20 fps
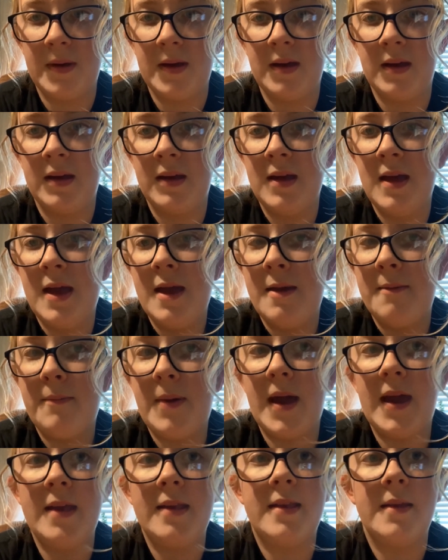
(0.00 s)
It
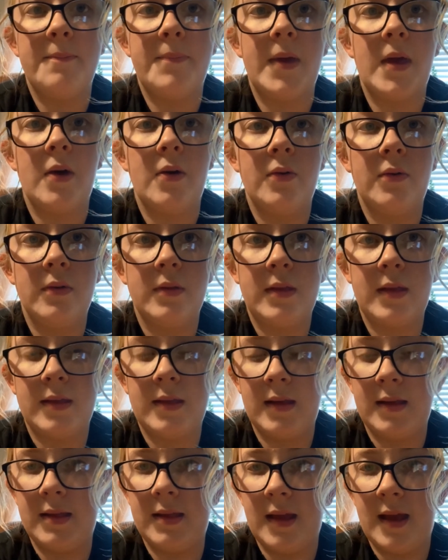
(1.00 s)
pays the bills, as
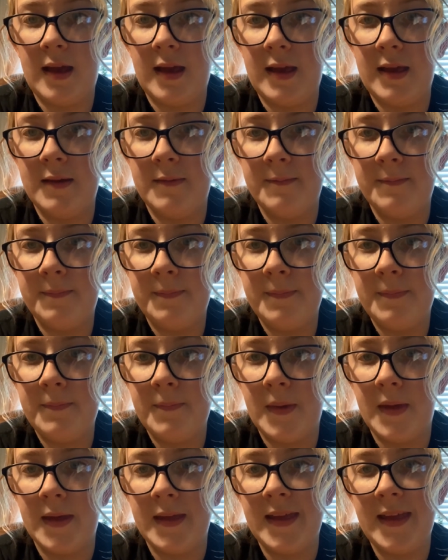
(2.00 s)
they say.
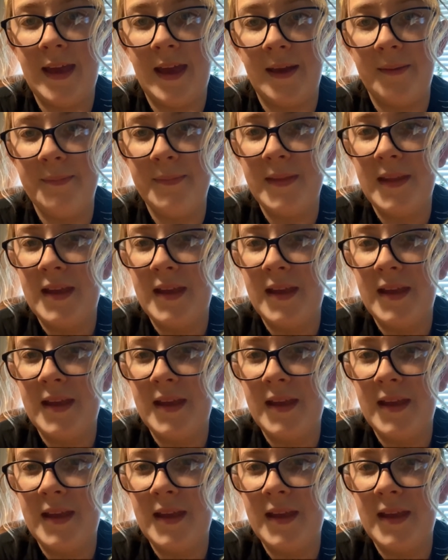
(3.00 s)
But yeah,